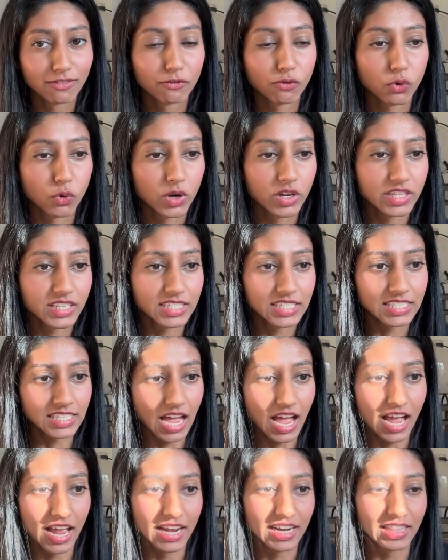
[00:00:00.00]
for the
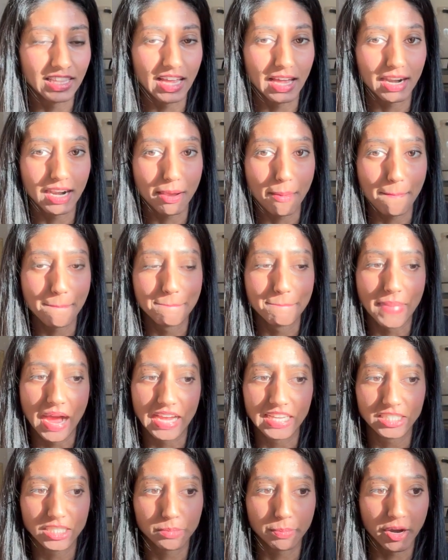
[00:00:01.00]
sign that
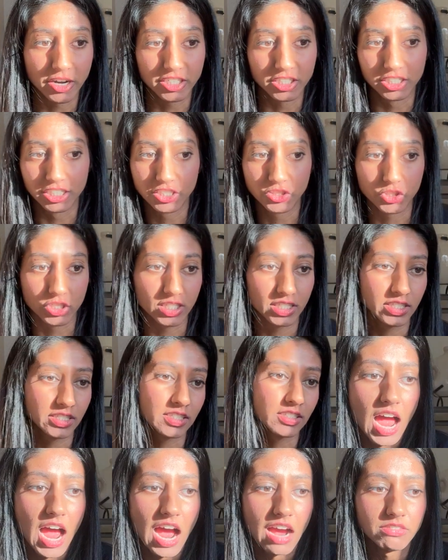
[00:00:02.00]
might spark your interest.
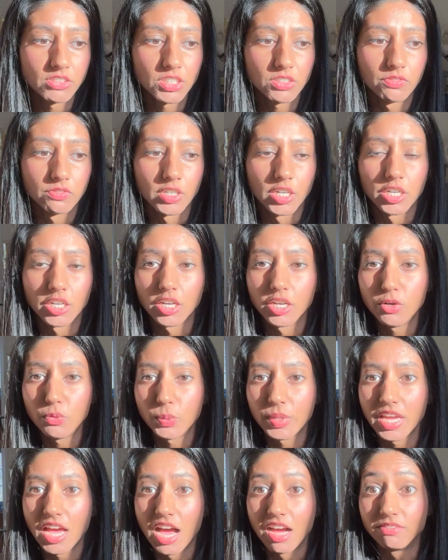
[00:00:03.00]
After Virgo,
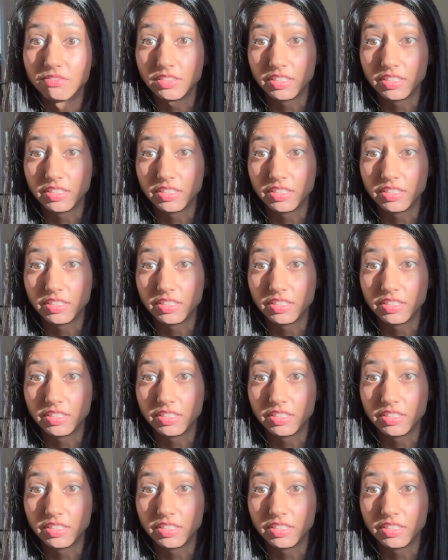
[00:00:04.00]
we have